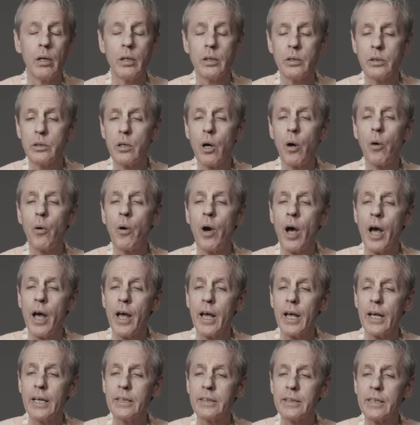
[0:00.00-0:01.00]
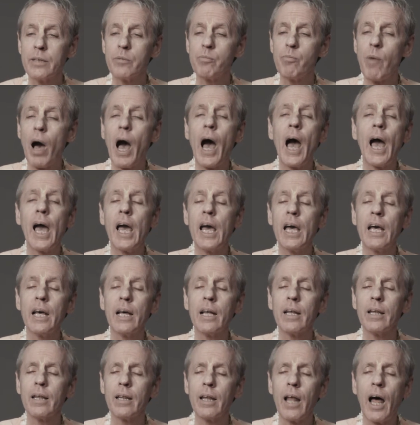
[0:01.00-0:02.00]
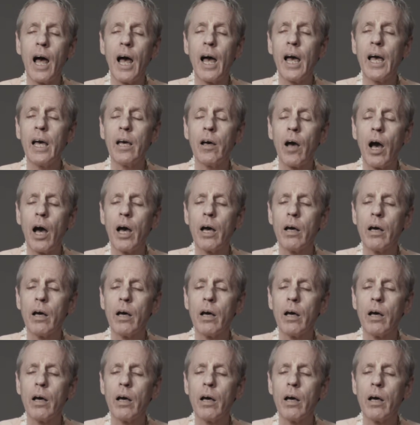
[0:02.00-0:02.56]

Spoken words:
So he says, my life